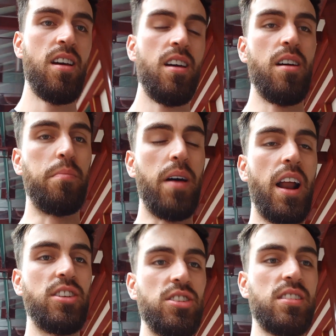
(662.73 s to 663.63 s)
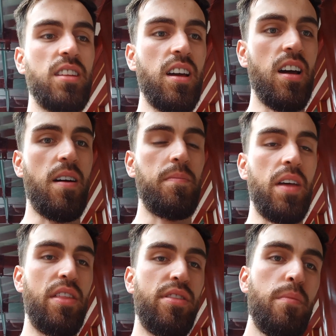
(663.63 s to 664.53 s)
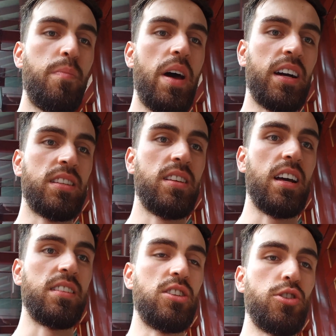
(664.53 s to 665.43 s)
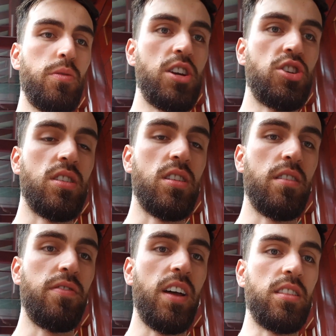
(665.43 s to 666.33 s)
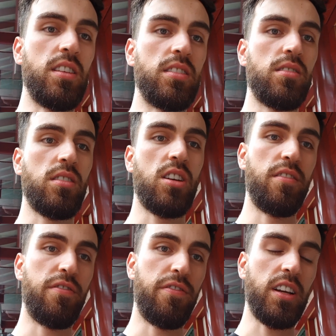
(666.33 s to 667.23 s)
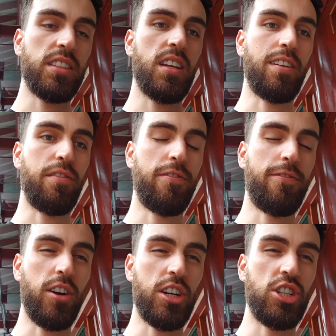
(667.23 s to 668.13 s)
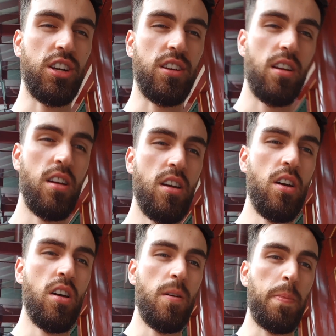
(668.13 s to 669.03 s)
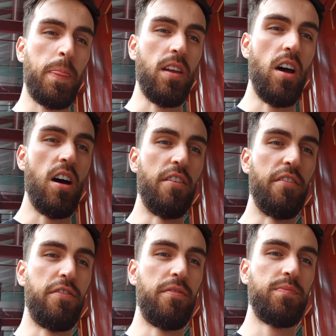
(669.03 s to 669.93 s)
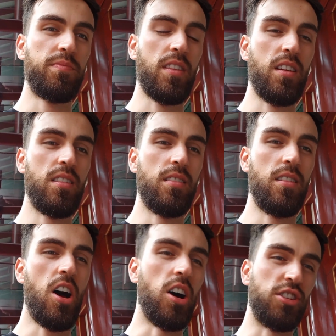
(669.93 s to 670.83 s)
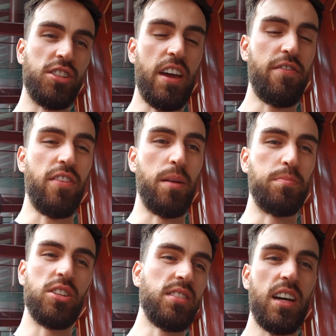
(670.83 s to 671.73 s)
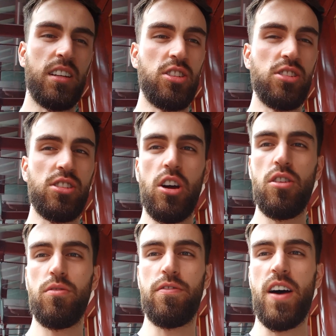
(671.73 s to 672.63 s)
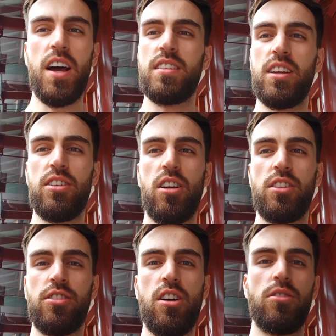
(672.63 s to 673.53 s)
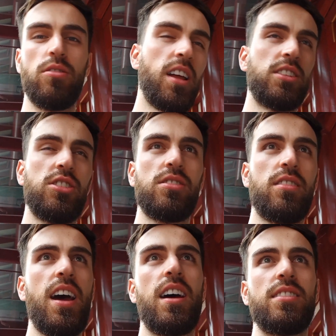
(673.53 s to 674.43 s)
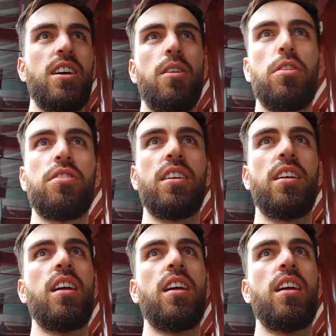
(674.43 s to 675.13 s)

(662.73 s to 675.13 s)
But I thought back to that situation of like this conflicting friction of, oh, just give up. Just go find dinner on your own. Like, it's not worth it.